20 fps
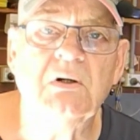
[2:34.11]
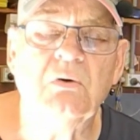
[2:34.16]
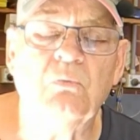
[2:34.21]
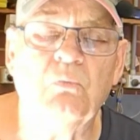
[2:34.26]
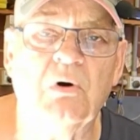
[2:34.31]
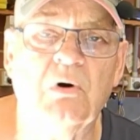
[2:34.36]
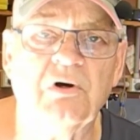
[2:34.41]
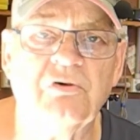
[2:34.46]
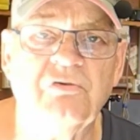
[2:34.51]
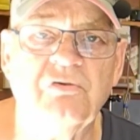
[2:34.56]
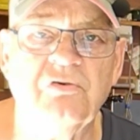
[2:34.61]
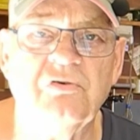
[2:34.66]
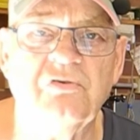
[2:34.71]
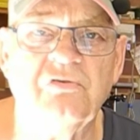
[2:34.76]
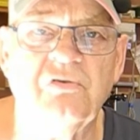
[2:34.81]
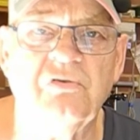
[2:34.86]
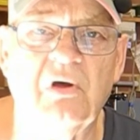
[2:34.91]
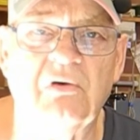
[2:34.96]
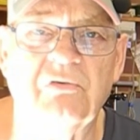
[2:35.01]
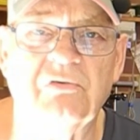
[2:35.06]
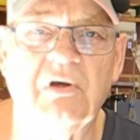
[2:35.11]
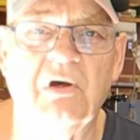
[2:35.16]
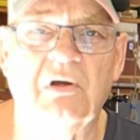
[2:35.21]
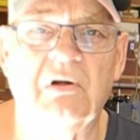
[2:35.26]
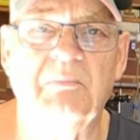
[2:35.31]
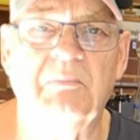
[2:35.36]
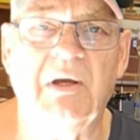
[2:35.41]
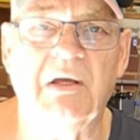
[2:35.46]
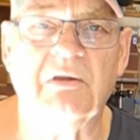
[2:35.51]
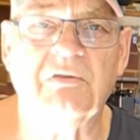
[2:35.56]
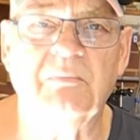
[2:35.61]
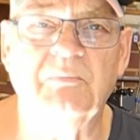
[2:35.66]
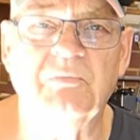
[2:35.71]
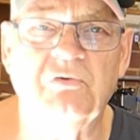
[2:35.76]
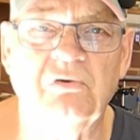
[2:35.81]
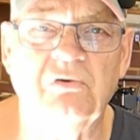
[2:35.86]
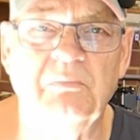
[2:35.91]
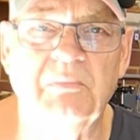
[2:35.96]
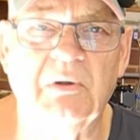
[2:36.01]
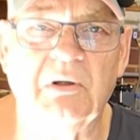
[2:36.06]
washers, I was going to make them
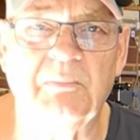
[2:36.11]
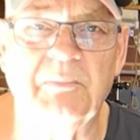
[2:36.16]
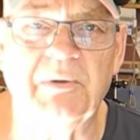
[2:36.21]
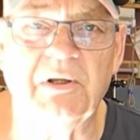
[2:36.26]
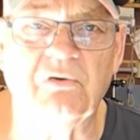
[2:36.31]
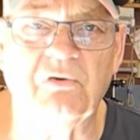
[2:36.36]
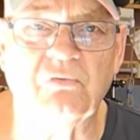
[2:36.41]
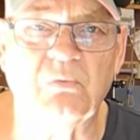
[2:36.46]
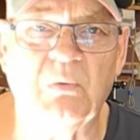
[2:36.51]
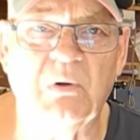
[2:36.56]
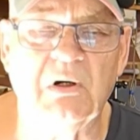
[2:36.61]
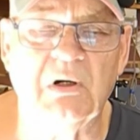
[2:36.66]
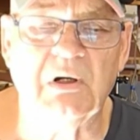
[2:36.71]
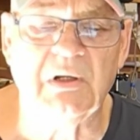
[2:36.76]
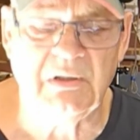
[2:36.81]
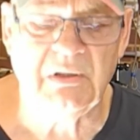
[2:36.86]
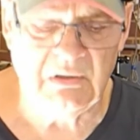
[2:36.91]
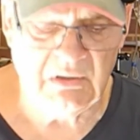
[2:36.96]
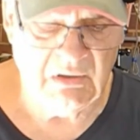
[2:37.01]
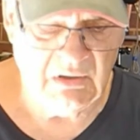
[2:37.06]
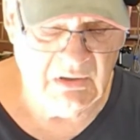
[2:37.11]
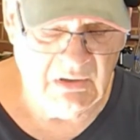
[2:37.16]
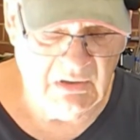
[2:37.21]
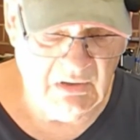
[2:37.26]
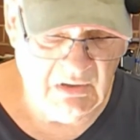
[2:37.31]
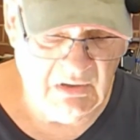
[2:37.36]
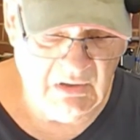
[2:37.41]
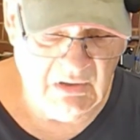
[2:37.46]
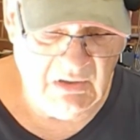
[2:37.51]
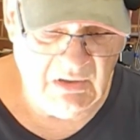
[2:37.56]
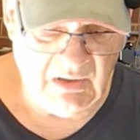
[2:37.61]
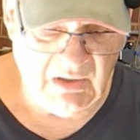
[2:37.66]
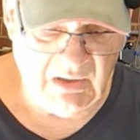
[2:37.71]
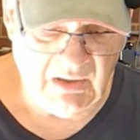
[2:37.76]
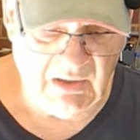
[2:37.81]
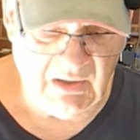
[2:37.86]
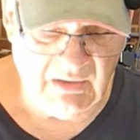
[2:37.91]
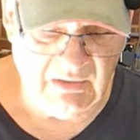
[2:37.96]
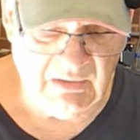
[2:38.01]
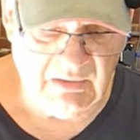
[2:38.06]
2 millimeters wide,
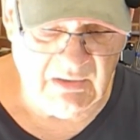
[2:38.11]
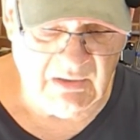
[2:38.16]
and